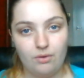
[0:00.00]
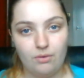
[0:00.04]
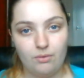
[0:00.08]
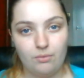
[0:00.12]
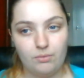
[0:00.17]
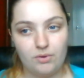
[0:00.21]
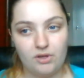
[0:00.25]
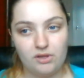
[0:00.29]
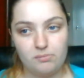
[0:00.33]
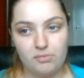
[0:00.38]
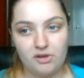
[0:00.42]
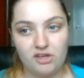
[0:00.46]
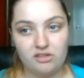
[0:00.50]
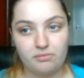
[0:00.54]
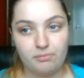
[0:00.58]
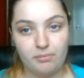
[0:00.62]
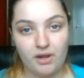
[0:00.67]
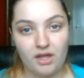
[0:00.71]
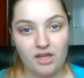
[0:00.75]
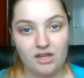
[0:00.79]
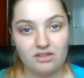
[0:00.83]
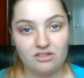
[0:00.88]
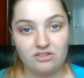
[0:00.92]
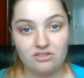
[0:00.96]
where the best
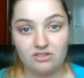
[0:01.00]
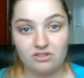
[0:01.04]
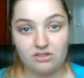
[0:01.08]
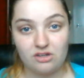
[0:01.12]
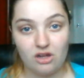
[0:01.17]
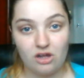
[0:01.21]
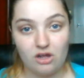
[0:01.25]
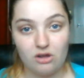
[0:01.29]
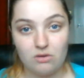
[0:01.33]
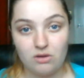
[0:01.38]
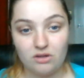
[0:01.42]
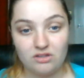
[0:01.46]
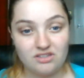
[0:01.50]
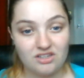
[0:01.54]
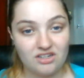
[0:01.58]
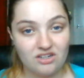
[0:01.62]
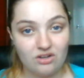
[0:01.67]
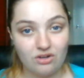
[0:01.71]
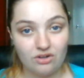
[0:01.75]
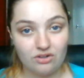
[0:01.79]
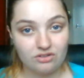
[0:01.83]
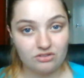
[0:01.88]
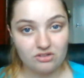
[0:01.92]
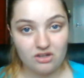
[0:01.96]
place to go, I'd say
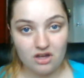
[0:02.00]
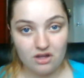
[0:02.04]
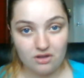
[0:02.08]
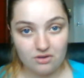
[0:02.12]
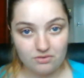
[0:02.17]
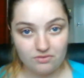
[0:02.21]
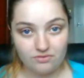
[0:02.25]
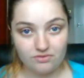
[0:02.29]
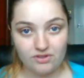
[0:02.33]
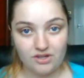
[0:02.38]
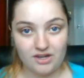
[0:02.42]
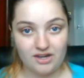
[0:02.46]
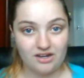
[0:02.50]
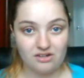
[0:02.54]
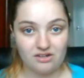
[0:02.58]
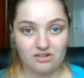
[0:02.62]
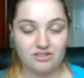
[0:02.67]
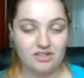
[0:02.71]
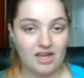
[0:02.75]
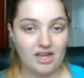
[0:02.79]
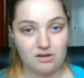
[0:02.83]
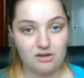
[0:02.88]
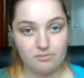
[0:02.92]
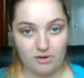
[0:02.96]
Costco for
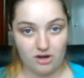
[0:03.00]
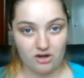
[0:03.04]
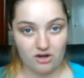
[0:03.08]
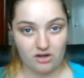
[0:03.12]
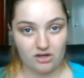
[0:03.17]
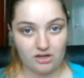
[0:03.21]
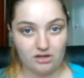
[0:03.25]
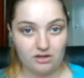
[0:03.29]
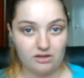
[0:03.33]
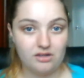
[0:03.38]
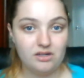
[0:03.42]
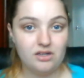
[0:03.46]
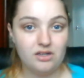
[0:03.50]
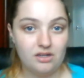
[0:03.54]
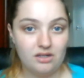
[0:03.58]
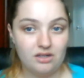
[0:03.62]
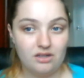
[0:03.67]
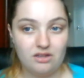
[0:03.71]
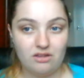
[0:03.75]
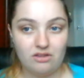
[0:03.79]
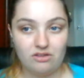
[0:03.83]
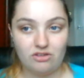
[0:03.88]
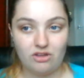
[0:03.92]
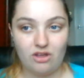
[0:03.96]
England and America.
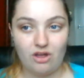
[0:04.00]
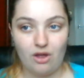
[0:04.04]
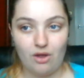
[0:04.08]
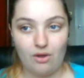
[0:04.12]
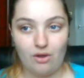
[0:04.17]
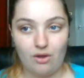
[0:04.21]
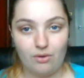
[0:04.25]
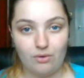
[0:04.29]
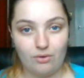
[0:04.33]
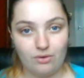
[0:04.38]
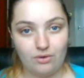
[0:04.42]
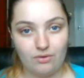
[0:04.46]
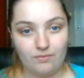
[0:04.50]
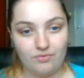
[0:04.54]
So